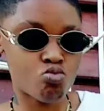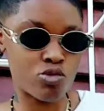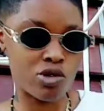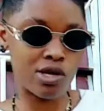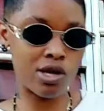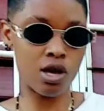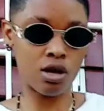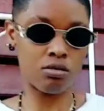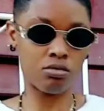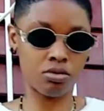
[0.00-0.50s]

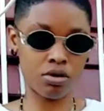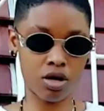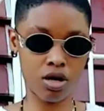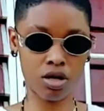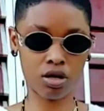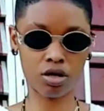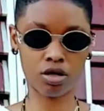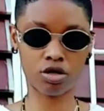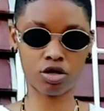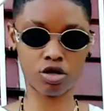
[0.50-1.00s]
Yep.
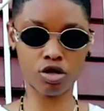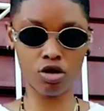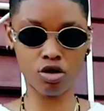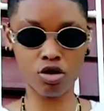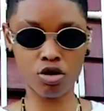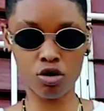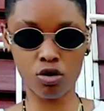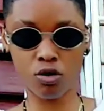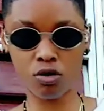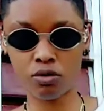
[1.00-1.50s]

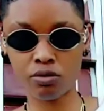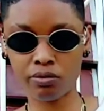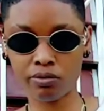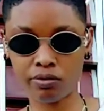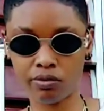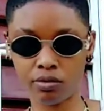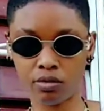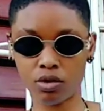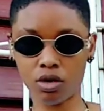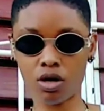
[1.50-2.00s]
So,
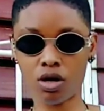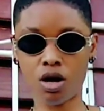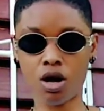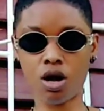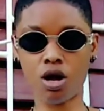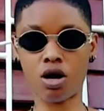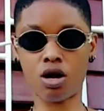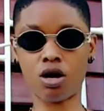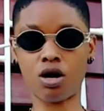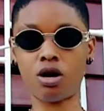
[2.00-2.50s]

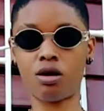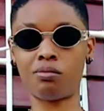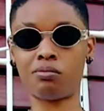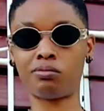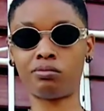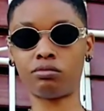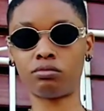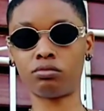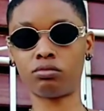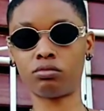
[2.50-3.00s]

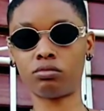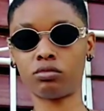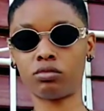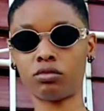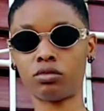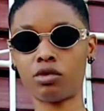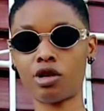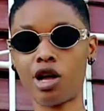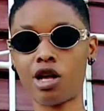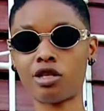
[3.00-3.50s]
um,
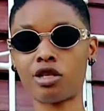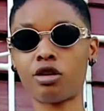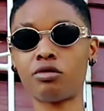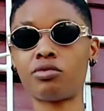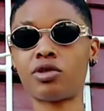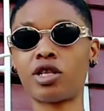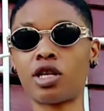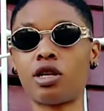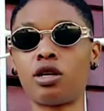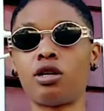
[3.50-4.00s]
as I'm
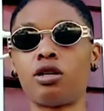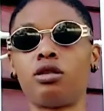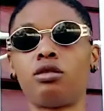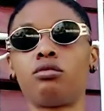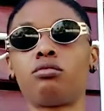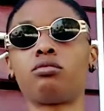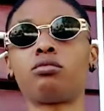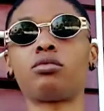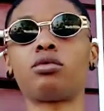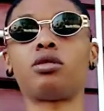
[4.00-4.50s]

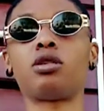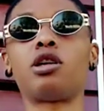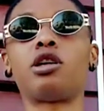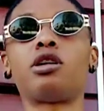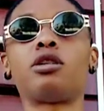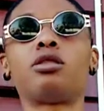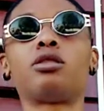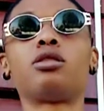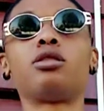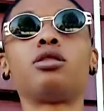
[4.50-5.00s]
saying,
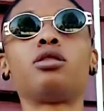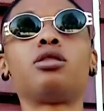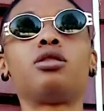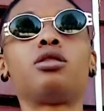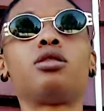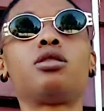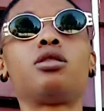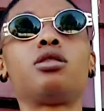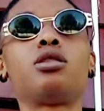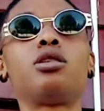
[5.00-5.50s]
yeah,
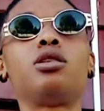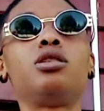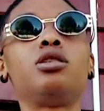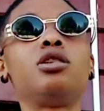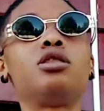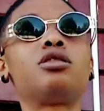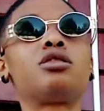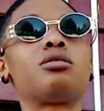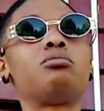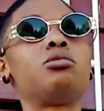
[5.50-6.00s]
he
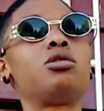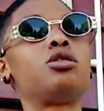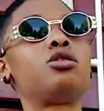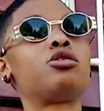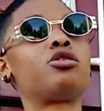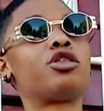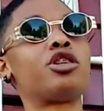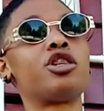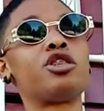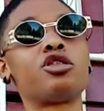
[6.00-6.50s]
did some little
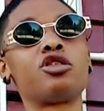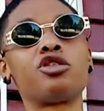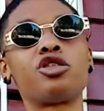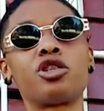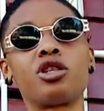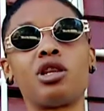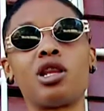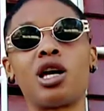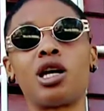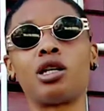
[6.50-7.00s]
crazy
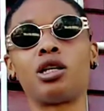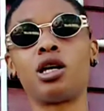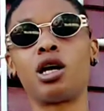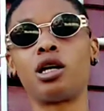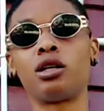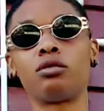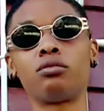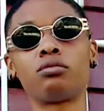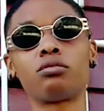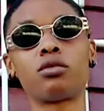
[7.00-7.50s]
shit like
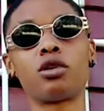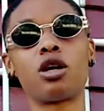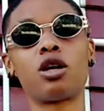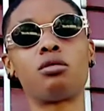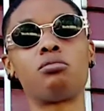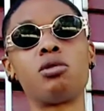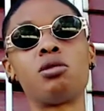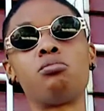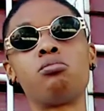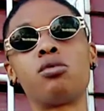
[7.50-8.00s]
that. I
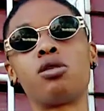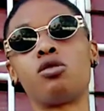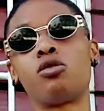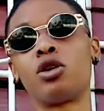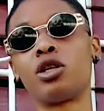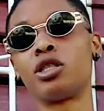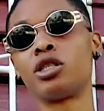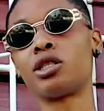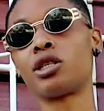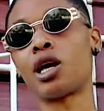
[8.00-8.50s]
remember
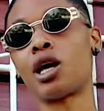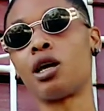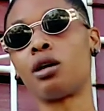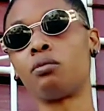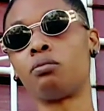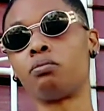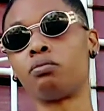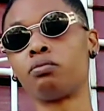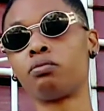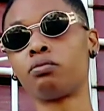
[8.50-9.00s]
one
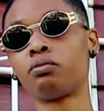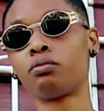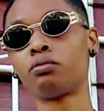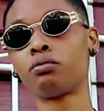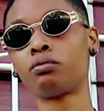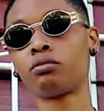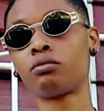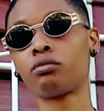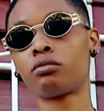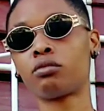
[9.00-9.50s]
time
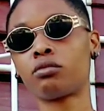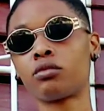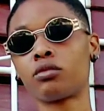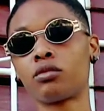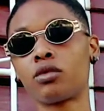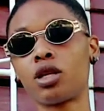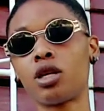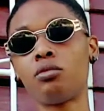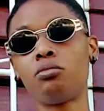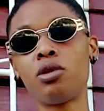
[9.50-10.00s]

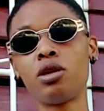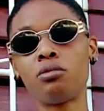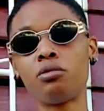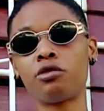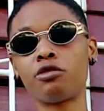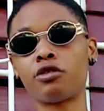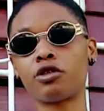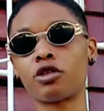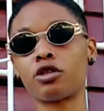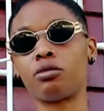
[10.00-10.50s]
he beat me
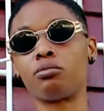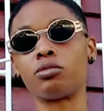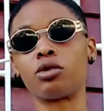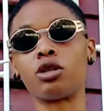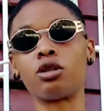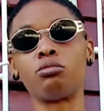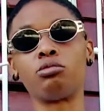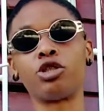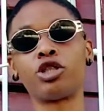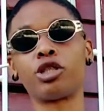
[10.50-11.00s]
for some
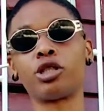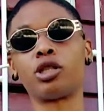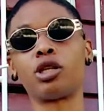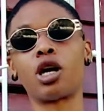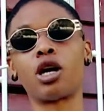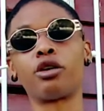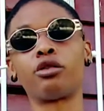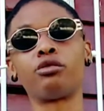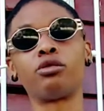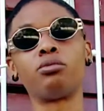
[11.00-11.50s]
dumb shit.
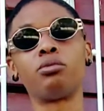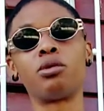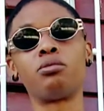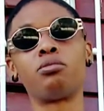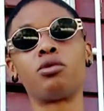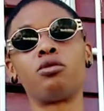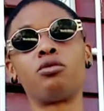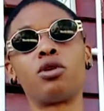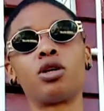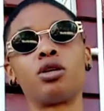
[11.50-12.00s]
I don't
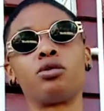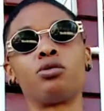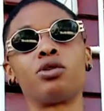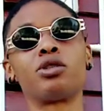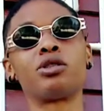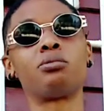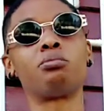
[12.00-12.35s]
remember what it was